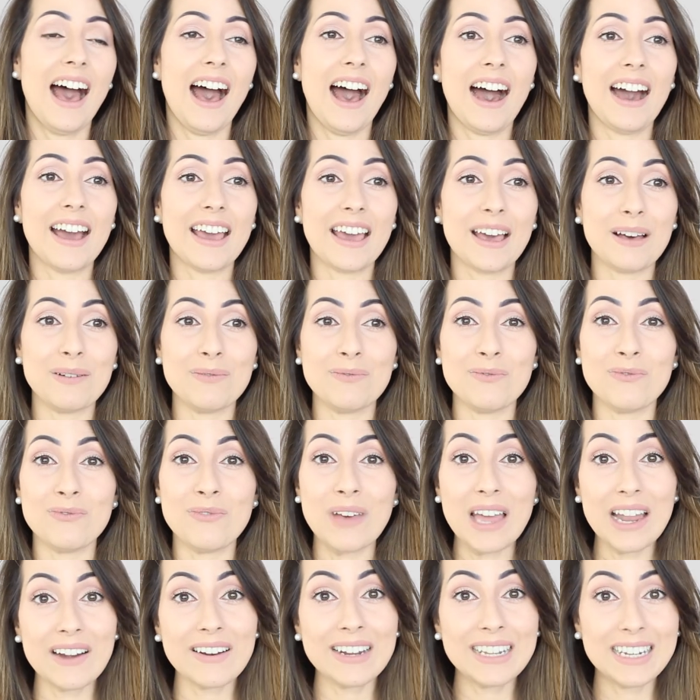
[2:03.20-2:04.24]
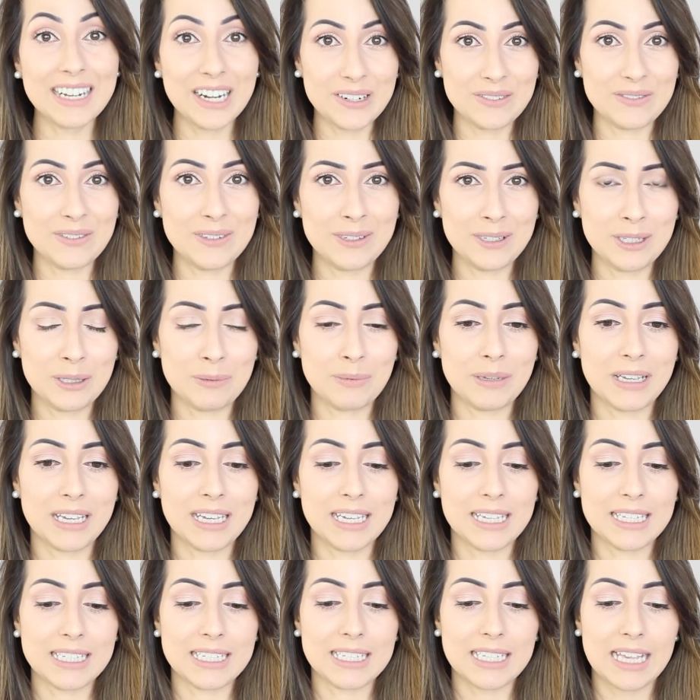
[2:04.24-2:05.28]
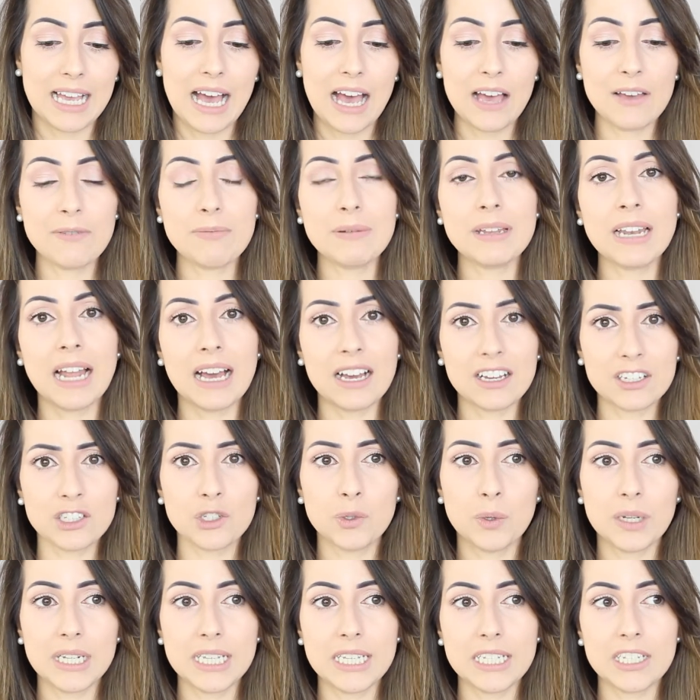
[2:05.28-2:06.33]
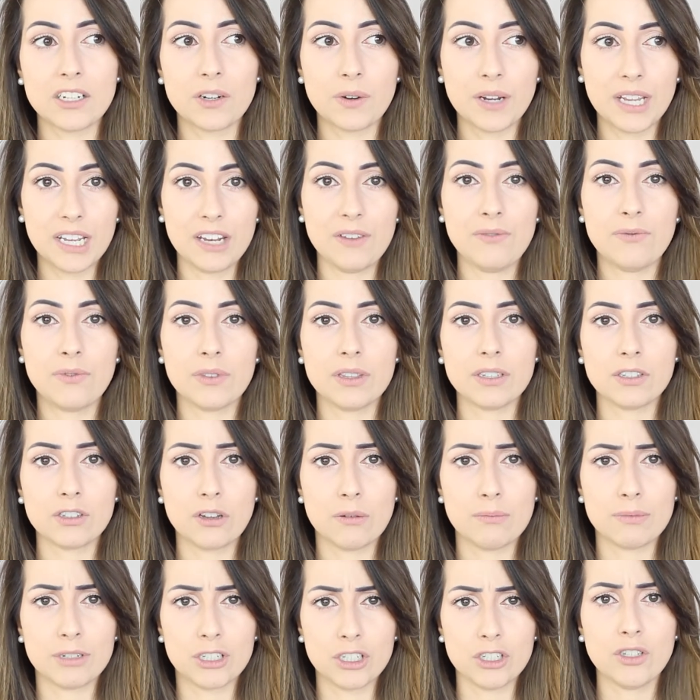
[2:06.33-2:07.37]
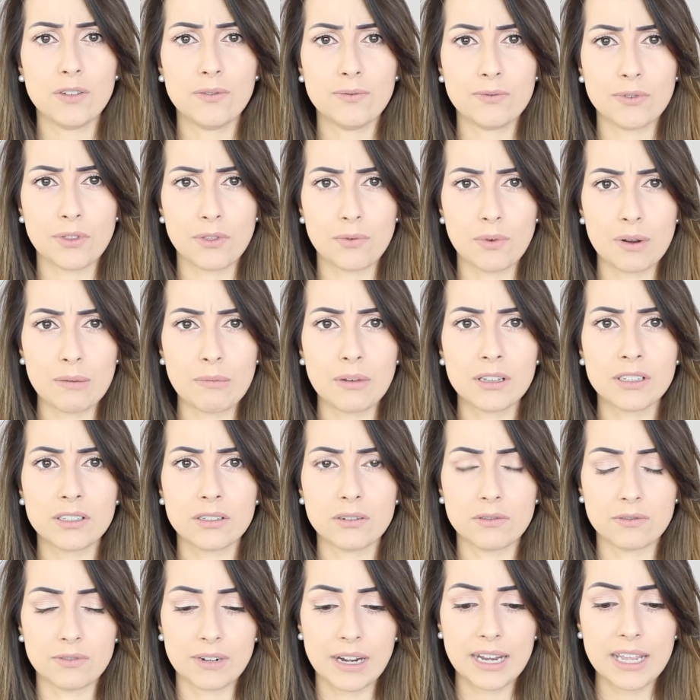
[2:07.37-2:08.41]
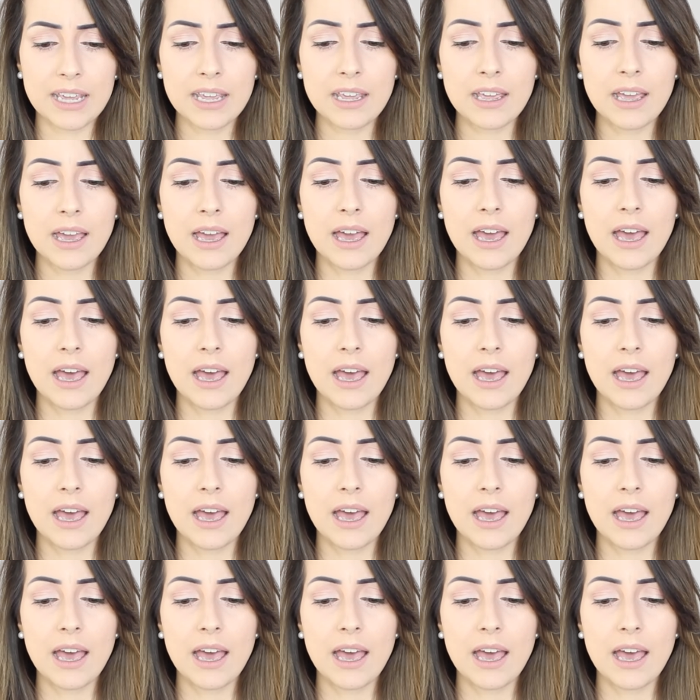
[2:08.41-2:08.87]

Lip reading: I am very nervous because I've been actually training for this competition for 3 months already,